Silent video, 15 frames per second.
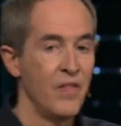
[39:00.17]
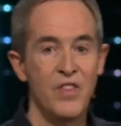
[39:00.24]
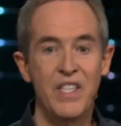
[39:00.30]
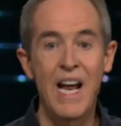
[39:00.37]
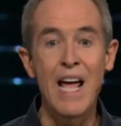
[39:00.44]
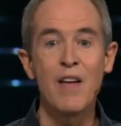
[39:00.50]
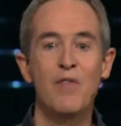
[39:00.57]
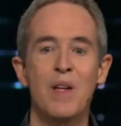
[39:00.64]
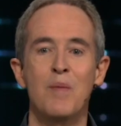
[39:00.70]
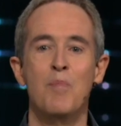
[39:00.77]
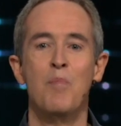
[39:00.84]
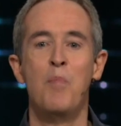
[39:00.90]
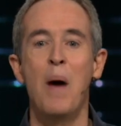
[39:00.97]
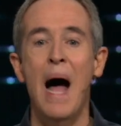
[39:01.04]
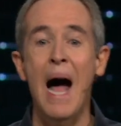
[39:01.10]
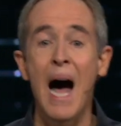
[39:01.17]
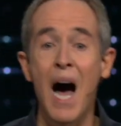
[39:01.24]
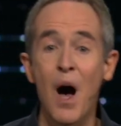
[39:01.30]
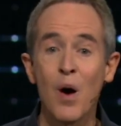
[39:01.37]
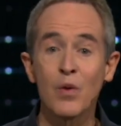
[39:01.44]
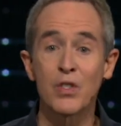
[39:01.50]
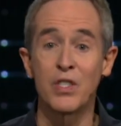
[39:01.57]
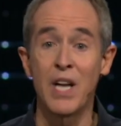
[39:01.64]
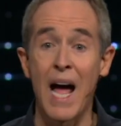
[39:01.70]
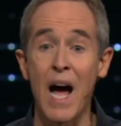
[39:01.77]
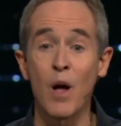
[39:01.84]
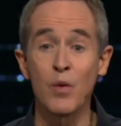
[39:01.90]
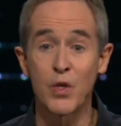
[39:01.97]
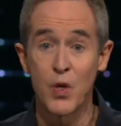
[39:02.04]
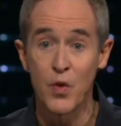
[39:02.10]
David bows
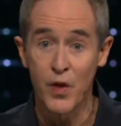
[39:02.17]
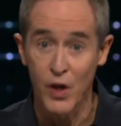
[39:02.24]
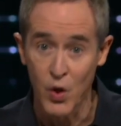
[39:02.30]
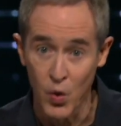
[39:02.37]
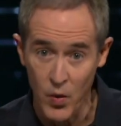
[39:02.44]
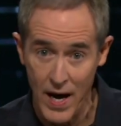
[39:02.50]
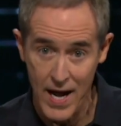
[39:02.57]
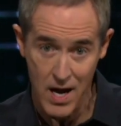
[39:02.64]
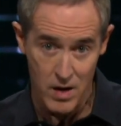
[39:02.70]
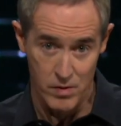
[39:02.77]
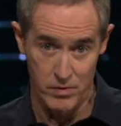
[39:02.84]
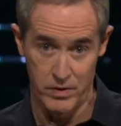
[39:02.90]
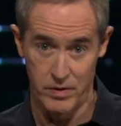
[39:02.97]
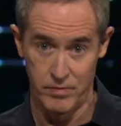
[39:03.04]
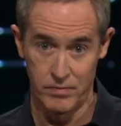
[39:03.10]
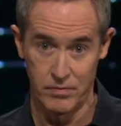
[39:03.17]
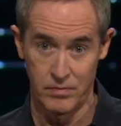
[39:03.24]
down to the ground.